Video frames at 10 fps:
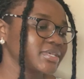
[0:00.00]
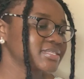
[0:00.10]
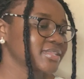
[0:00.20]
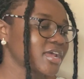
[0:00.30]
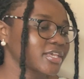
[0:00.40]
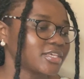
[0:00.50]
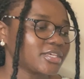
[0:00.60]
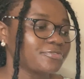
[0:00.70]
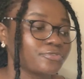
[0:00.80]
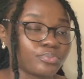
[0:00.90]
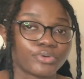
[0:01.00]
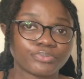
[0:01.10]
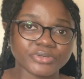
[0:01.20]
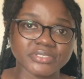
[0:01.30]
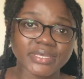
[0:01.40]
his lucky football
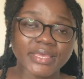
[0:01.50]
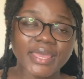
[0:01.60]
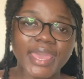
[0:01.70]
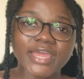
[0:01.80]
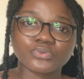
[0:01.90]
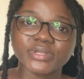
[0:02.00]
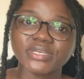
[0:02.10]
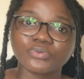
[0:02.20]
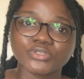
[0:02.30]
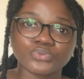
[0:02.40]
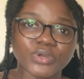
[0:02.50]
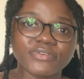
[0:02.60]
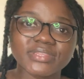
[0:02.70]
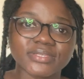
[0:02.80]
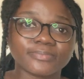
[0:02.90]
boots. And when he was
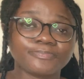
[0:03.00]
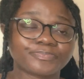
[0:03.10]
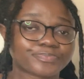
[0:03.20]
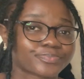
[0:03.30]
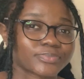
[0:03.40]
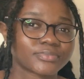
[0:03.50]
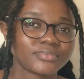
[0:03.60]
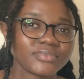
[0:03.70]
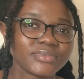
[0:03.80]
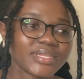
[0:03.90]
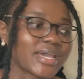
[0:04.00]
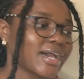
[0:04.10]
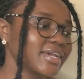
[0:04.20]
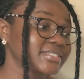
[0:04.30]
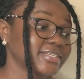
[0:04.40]
wearing them,
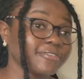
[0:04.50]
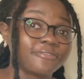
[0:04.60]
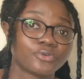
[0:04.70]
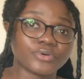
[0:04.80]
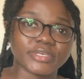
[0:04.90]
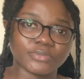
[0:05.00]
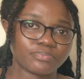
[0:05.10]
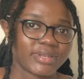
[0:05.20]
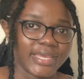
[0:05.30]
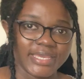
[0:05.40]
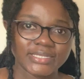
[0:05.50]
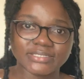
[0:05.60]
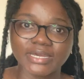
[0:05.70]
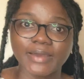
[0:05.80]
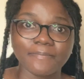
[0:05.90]
Tefo, he
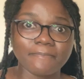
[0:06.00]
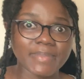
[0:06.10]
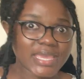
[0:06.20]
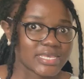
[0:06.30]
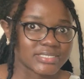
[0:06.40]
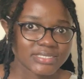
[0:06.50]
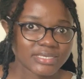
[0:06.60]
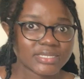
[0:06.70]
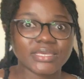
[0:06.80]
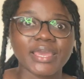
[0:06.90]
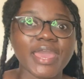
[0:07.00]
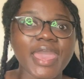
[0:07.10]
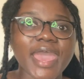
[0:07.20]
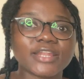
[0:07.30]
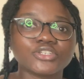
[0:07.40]
played amazingly,
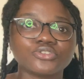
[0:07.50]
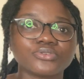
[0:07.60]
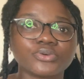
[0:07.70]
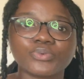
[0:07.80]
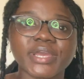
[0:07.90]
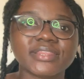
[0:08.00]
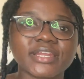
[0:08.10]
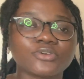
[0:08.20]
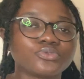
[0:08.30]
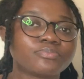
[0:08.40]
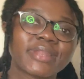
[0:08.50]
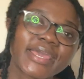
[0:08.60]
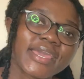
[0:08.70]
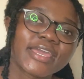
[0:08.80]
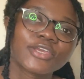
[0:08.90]
and the way that he would
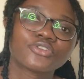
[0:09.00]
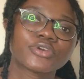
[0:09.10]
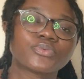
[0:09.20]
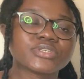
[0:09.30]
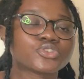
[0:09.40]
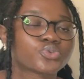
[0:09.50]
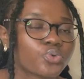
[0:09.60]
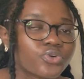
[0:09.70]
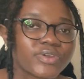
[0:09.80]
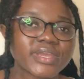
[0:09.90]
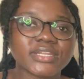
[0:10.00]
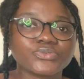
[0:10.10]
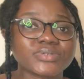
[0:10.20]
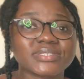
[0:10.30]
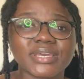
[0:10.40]
play, he was scoring and he
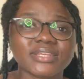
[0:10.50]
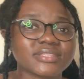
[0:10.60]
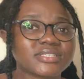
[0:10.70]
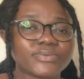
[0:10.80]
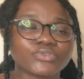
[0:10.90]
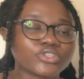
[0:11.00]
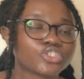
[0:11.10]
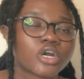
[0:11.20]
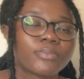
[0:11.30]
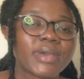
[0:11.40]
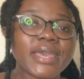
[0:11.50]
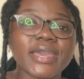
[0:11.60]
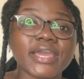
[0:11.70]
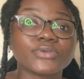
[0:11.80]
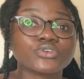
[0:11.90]
was getting the team to the top,
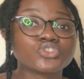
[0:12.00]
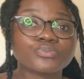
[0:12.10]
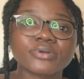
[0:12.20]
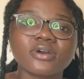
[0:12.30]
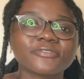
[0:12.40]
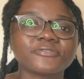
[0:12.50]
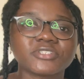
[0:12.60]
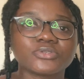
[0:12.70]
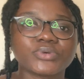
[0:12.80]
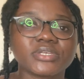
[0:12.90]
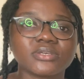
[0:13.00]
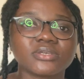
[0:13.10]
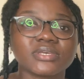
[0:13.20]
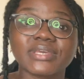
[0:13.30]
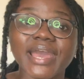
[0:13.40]
and he was super confident
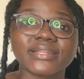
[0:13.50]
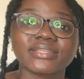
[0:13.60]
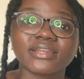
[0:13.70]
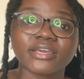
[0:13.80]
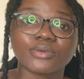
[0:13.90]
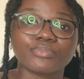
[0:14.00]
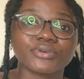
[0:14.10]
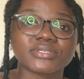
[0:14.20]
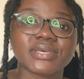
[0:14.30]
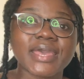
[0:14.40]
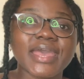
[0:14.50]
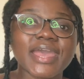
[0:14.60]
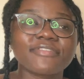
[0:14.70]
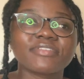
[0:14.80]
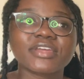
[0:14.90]
when he had the lucky boots.
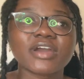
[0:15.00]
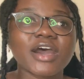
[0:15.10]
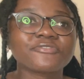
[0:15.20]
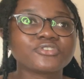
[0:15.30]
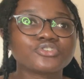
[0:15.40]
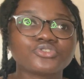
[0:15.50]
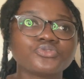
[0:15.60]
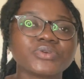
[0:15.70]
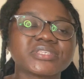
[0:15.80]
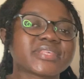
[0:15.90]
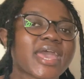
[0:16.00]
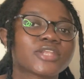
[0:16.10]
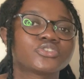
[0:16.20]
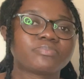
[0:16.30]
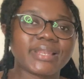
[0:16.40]
And then after 2 weeks they
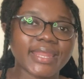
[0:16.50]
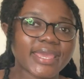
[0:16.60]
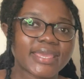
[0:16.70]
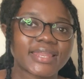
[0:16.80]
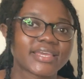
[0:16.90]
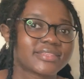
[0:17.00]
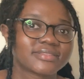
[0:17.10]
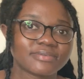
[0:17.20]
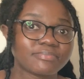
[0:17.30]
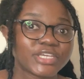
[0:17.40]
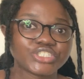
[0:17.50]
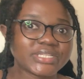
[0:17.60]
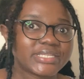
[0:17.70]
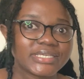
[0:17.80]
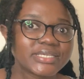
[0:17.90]
had to play like the major
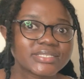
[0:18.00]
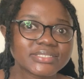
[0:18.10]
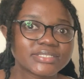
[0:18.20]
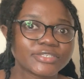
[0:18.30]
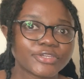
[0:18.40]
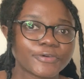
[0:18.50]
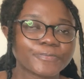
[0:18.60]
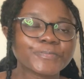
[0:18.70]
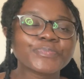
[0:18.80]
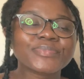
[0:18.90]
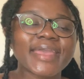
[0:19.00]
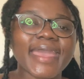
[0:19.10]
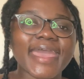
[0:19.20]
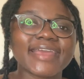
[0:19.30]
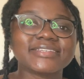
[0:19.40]
leagues,
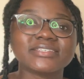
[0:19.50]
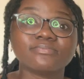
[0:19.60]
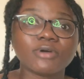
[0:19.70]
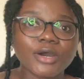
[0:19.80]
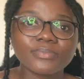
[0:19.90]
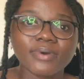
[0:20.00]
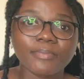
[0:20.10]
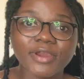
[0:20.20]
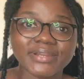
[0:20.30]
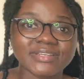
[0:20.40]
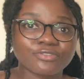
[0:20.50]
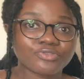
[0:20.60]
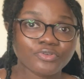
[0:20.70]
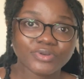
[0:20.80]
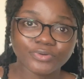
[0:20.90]
and his mom apparently had
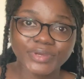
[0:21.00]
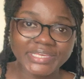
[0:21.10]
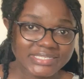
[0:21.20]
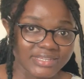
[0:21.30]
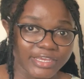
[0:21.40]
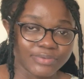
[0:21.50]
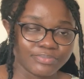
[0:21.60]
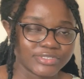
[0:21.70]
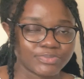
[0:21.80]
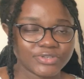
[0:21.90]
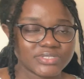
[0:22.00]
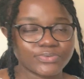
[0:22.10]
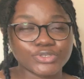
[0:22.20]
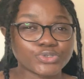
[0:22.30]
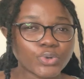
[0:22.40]
thrown away his lucky boots because they
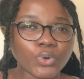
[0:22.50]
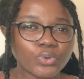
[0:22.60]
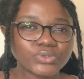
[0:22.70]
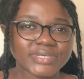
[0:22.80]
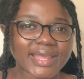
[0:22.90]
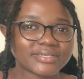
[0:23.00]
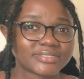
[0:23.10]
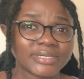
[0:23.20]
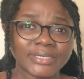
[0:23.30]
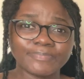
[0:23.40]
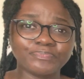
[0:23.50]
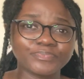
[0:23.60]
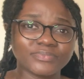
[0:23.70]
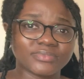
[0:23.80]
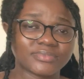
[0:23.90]
were so old, and
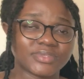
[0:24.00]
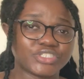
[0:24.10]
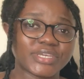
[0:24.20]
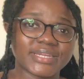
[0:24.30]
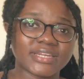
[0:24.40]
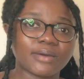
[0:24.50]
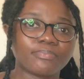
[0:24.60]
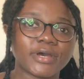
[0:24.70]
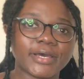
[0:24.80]
she ended up